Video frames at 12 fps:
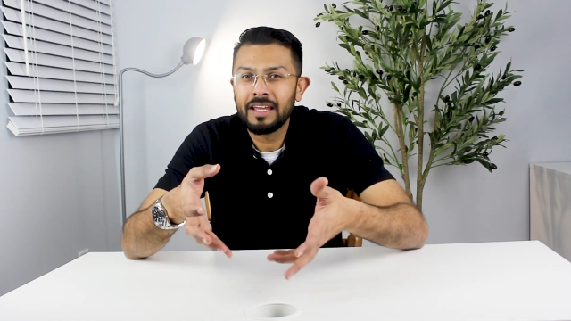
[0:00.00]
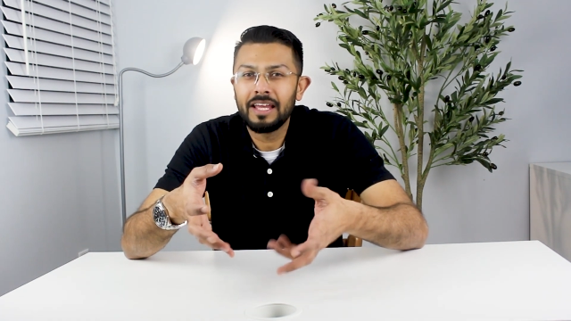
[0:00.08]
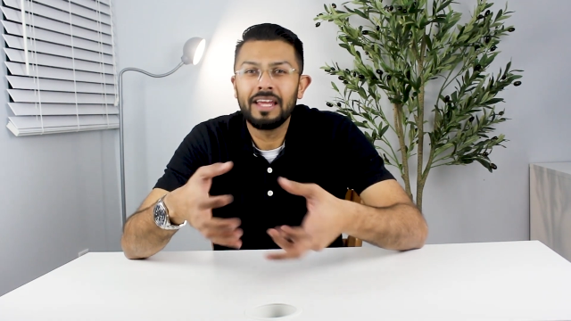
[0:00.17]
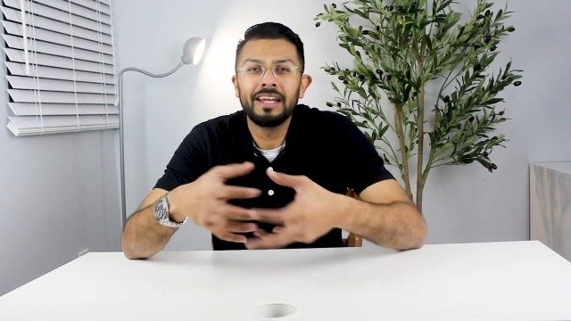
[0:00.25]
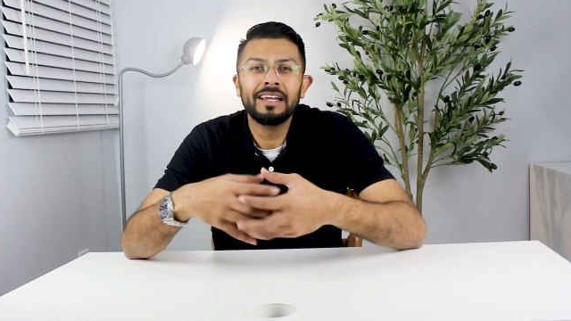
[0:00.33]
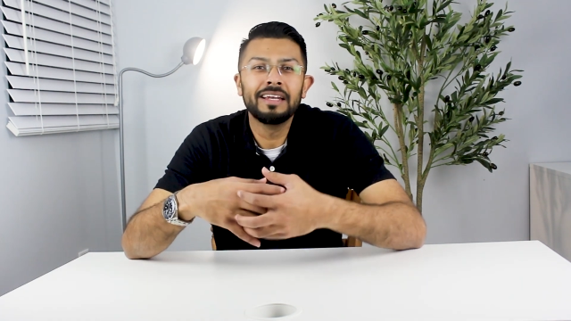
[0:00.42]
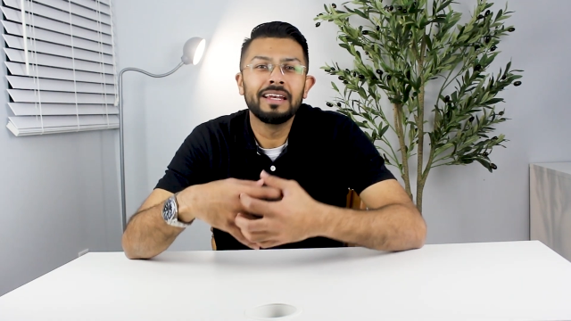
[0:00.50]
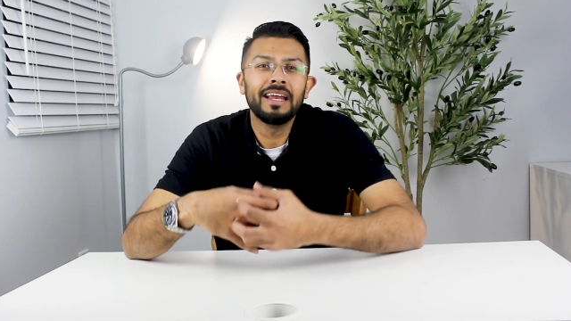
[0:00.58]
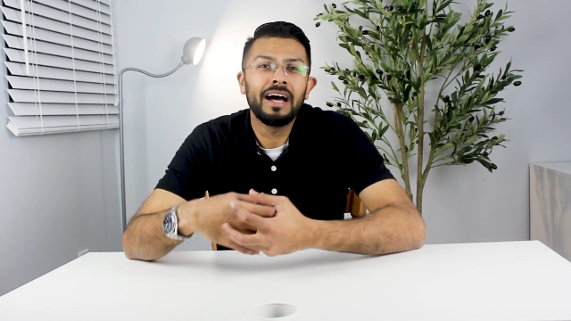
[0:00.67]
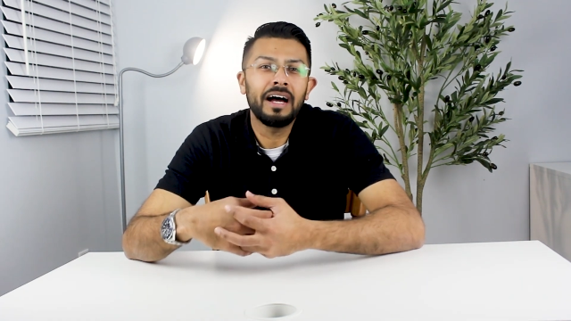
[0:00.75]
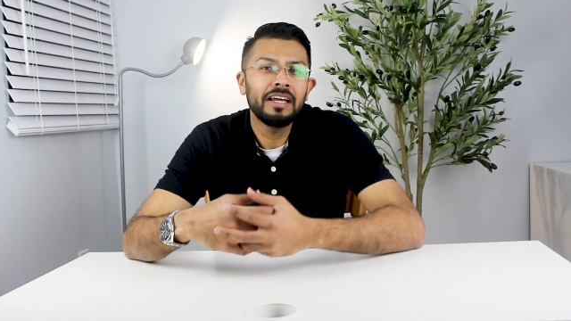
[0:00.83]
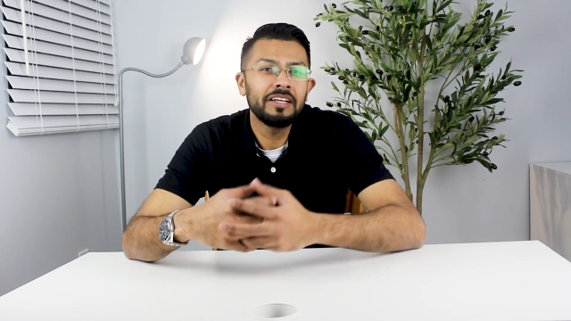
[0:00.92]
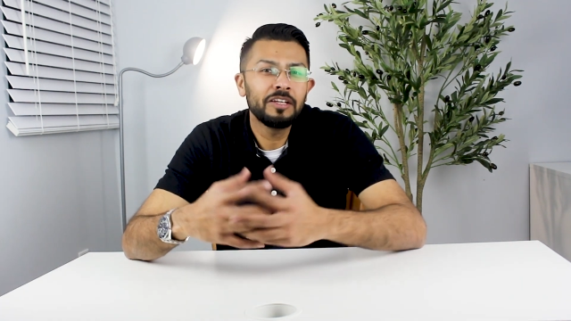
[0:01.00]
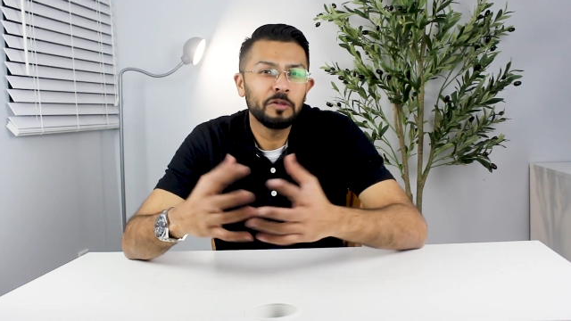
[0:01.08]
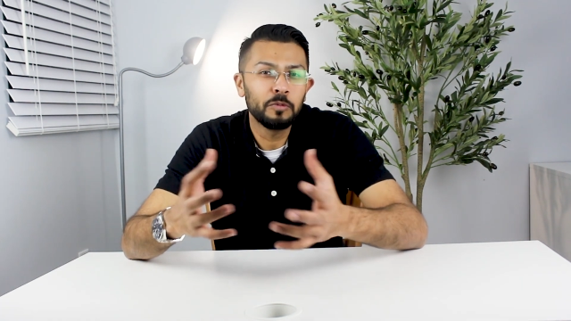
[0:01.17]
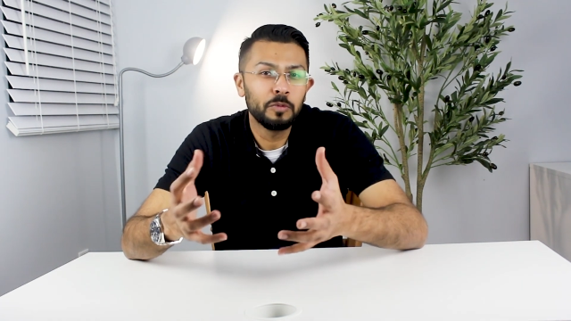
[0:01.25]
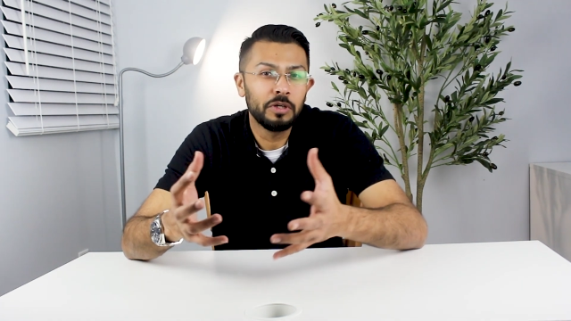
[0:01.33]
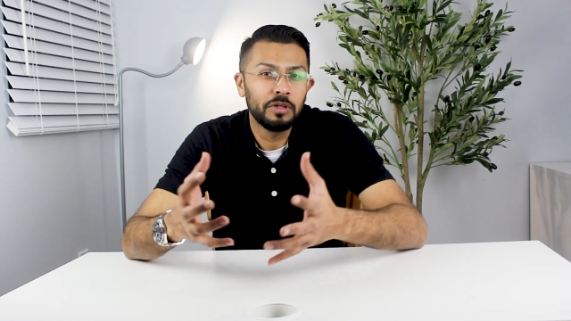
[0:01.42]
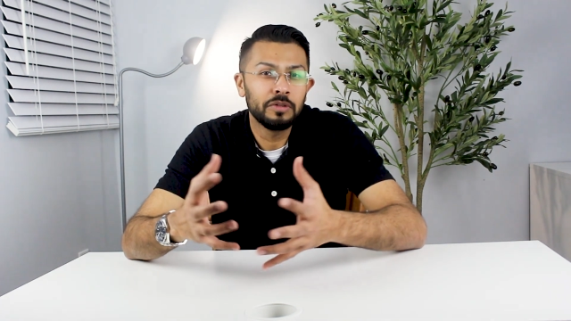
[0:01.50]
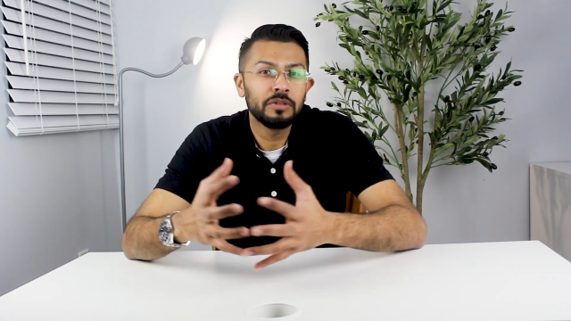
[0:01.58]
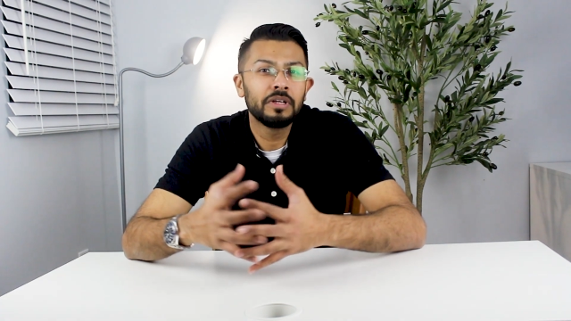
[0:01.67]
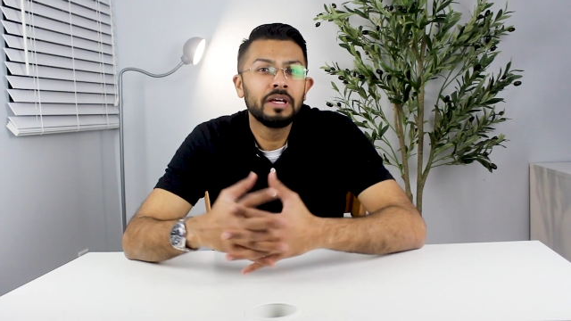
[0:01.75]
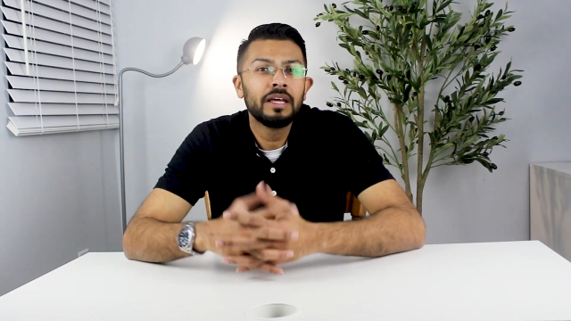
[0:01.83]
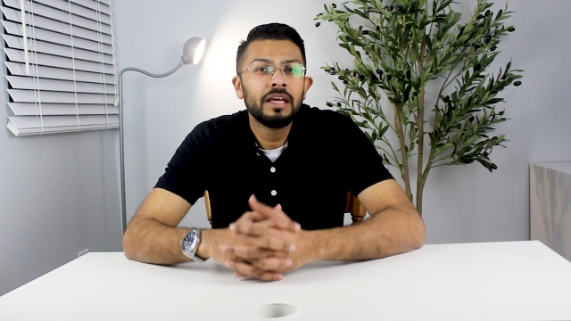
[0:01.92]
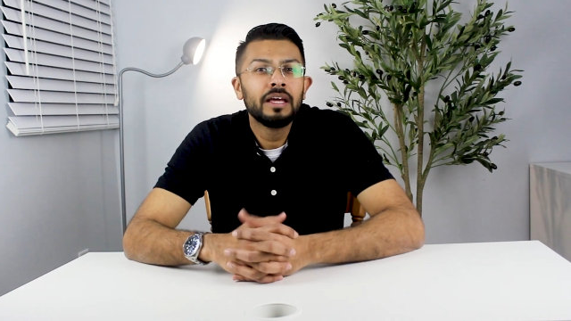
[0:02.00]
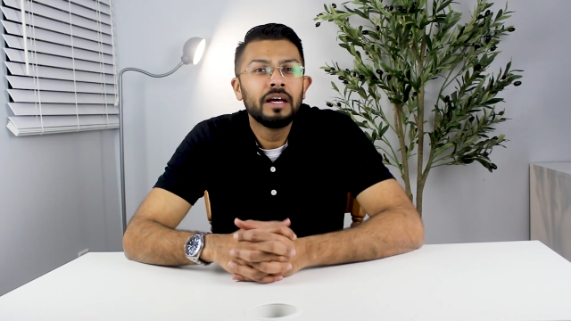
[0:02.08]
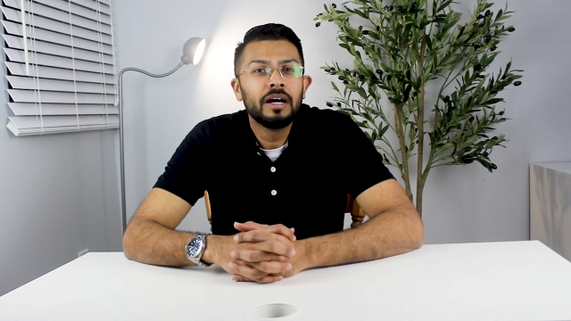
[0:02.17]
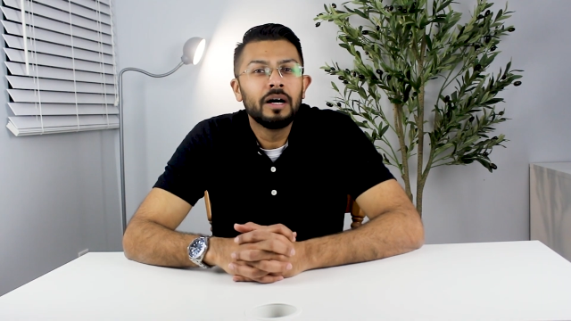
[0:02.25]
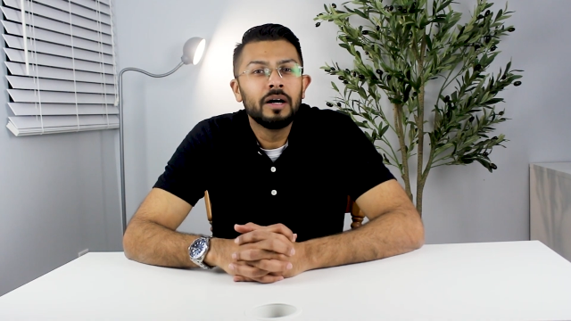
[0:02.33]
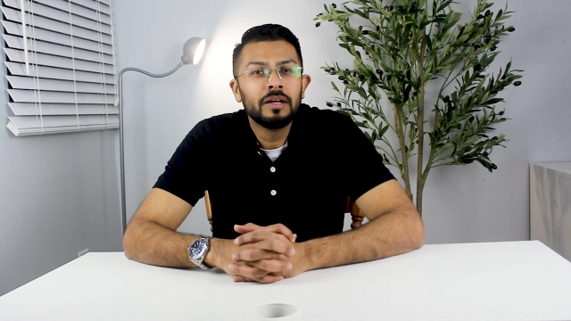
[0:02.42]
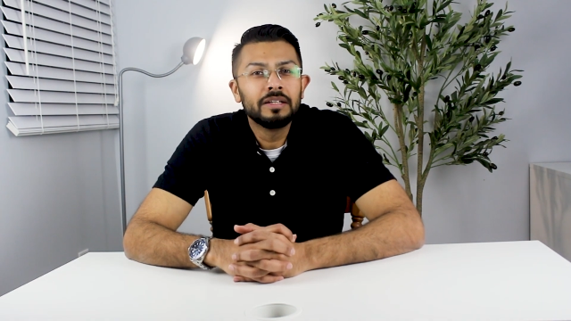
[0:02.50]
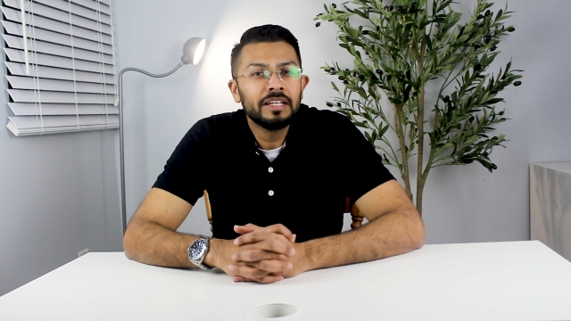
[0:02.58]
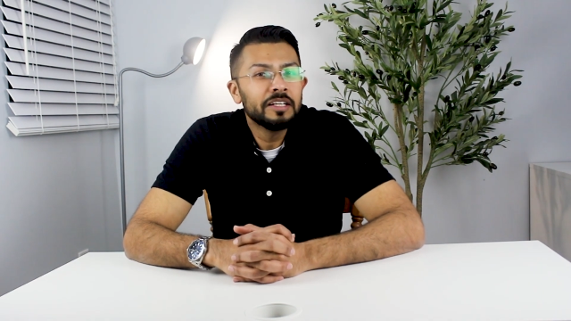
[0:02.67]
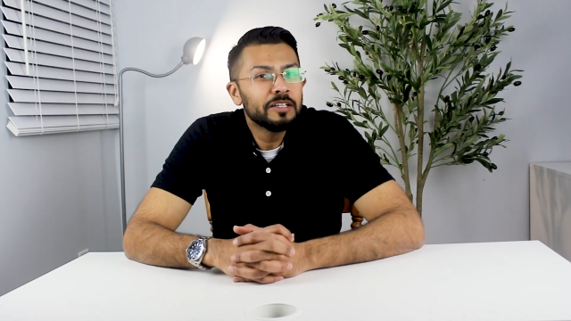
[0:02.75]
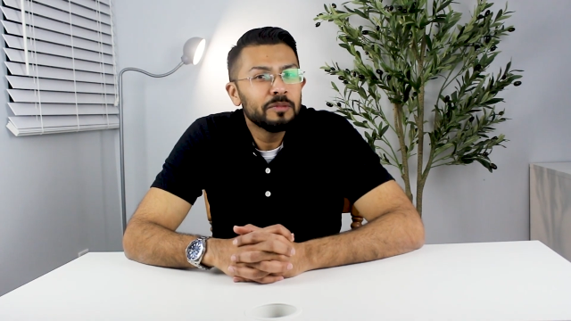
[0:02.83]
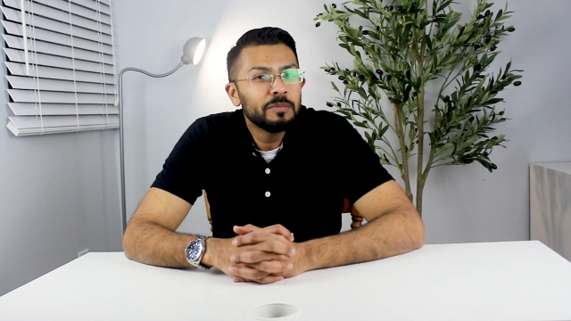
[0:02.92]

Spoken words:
In an ideal world, dental